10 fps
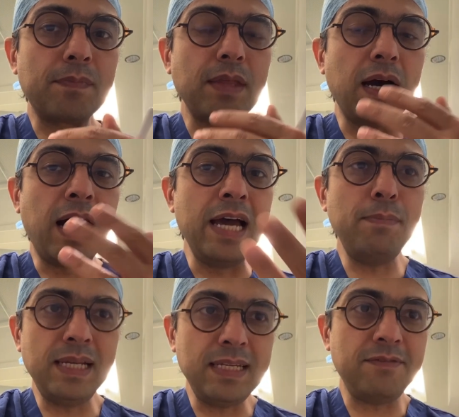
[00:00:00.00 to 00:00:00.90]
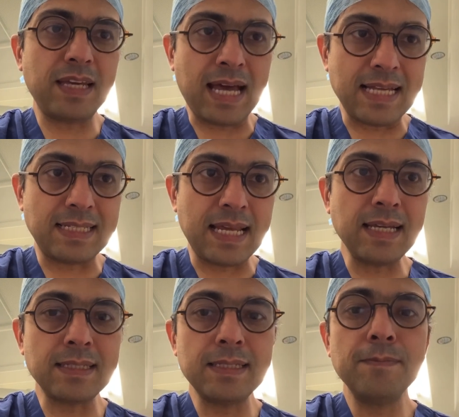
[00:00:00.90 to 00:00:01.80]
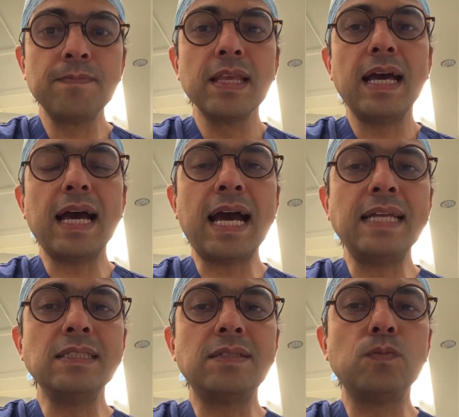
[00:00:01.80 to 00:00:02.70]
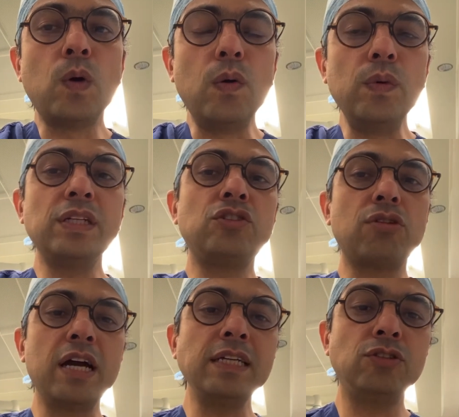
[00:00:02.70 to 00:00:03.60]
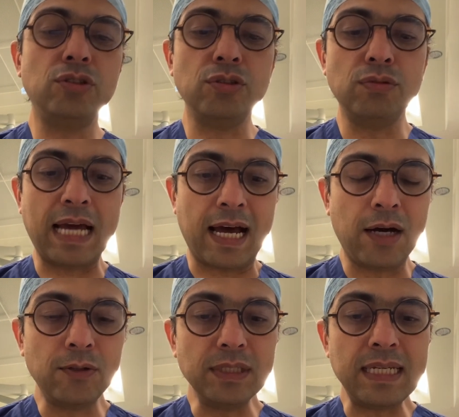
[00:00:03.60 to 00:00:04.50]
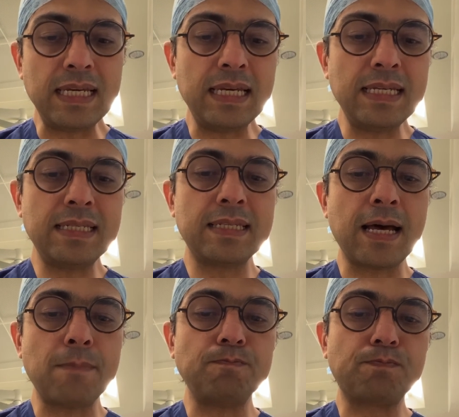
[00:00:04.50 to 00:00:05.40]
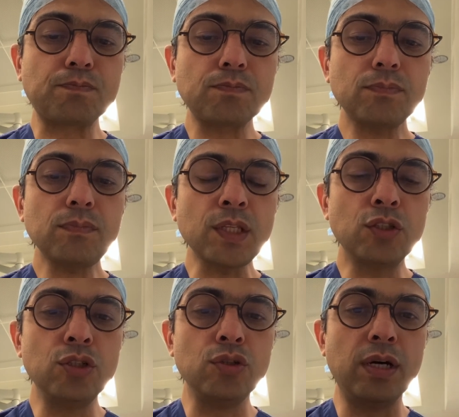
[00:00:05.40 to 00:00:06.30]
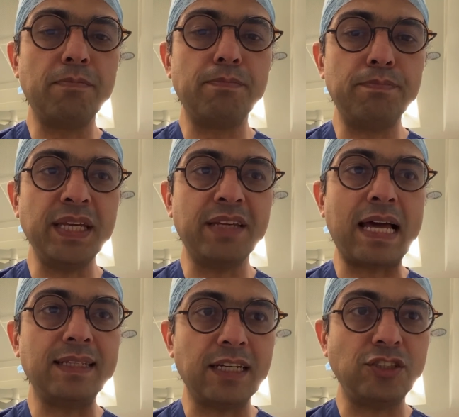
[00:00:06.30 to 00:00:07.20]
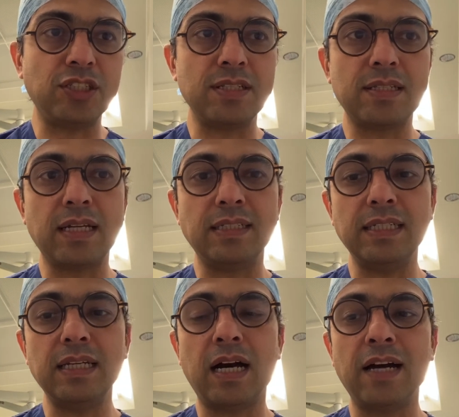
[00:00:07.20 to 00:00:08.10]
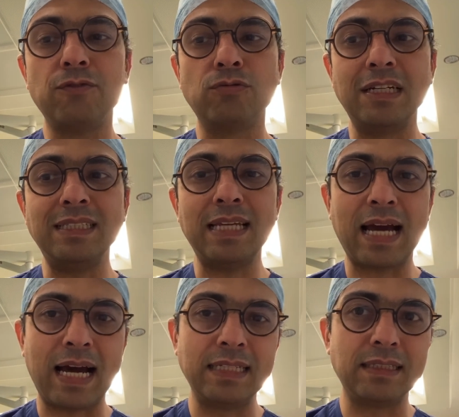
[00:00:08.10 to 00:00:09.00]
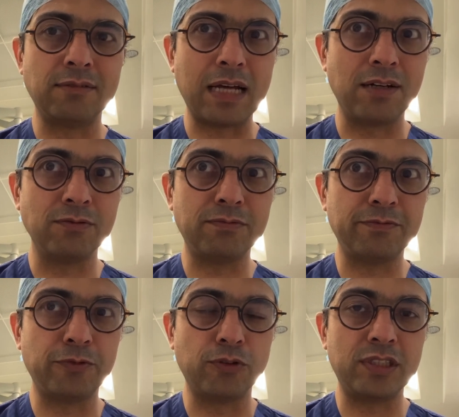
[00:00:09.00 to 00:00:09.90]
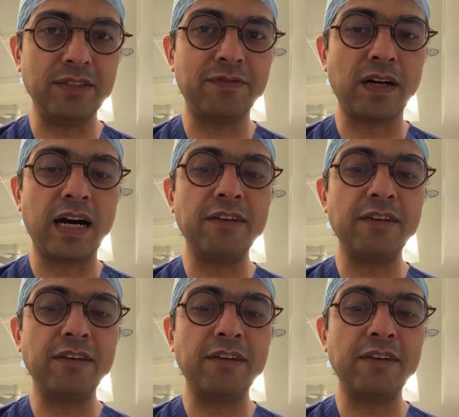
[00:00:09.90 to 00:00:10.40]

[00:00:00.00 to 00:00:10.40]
believe it has legs, and what we are trying to do now is to do a big validation study. I've already had around 45